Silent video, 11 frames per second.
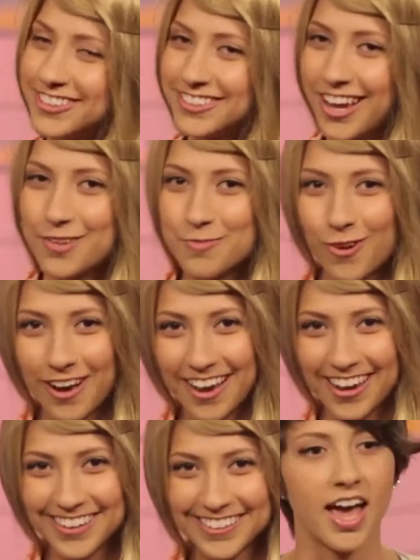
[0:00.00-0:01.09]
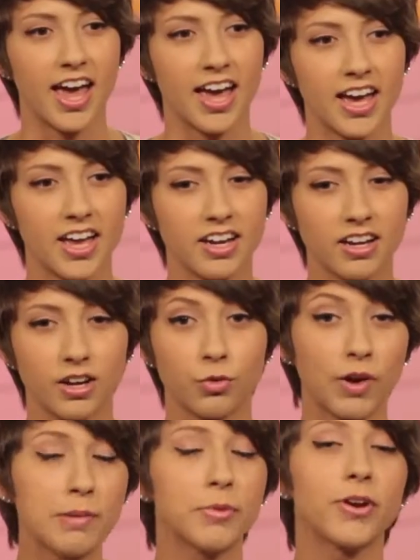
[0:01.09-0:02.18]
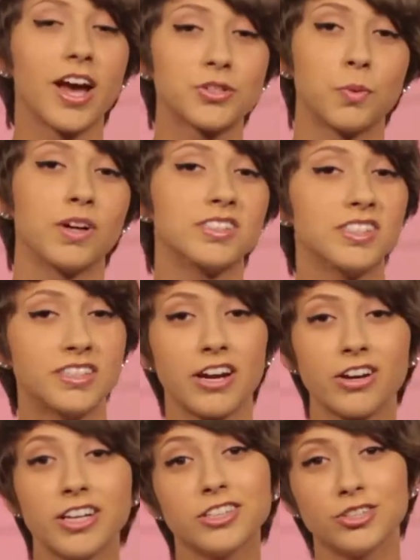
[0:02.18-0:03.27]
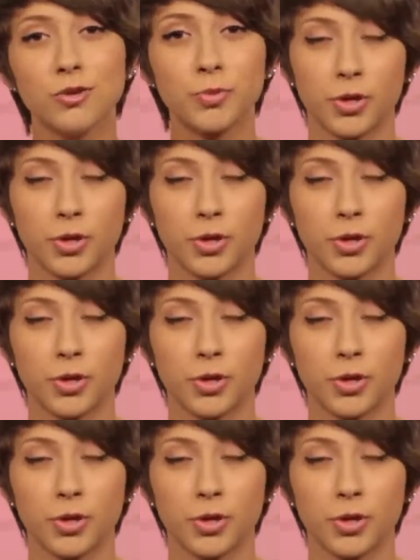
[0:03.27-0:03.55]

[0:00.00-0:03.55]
the same way. And Rainbow Dash wants a Daring Do